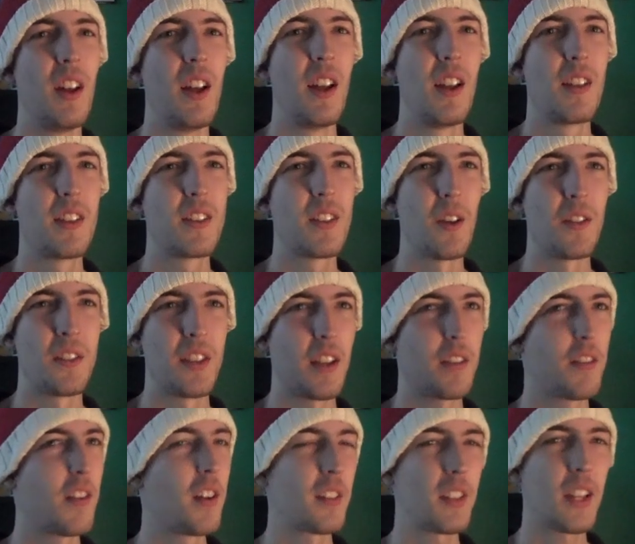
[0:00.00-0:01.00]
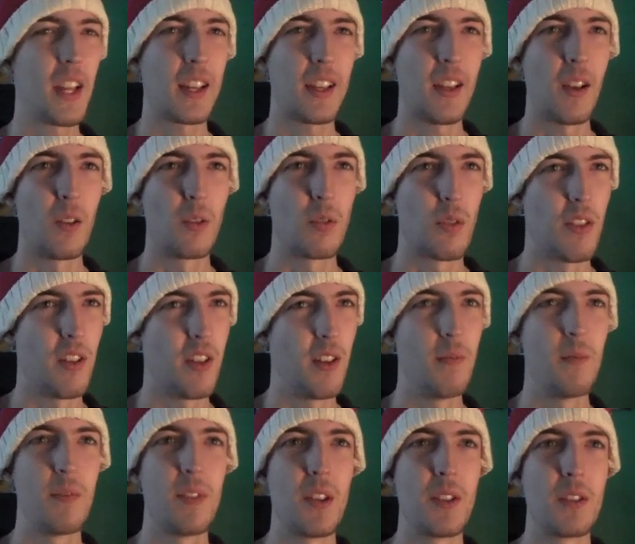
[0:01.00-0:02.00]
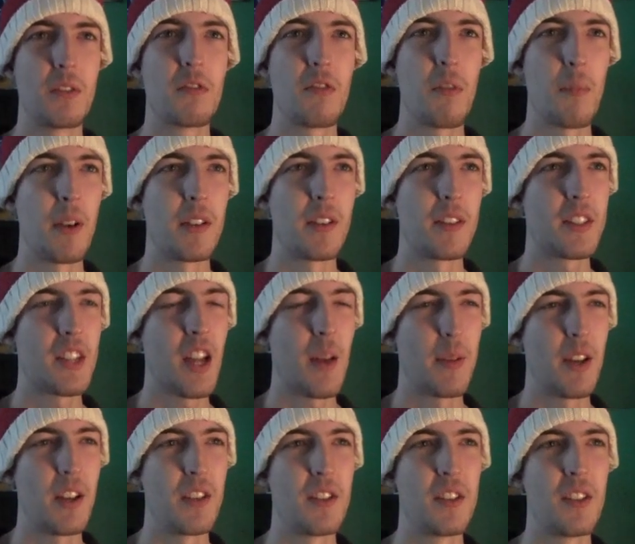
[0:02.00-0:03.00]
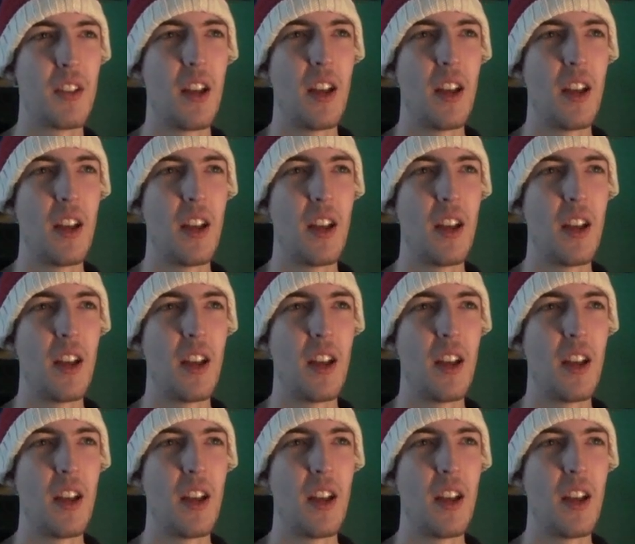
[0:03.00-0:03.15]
So satisfying to get kills with it. Does tremendous damage.